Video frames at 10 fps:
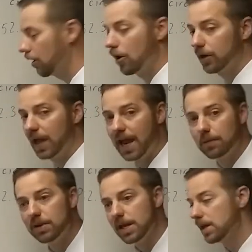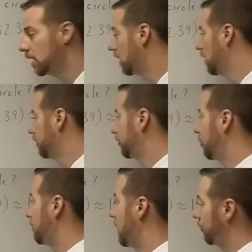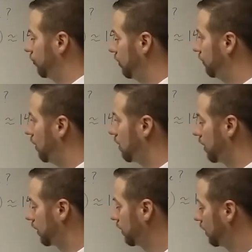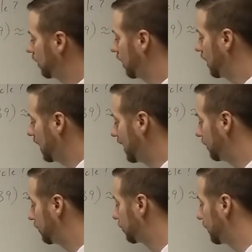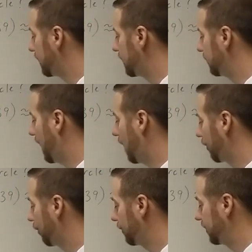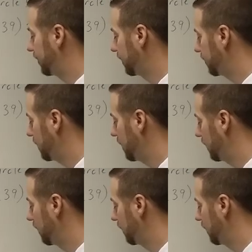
it arc AB. So the measure of the arc in degrees out of 360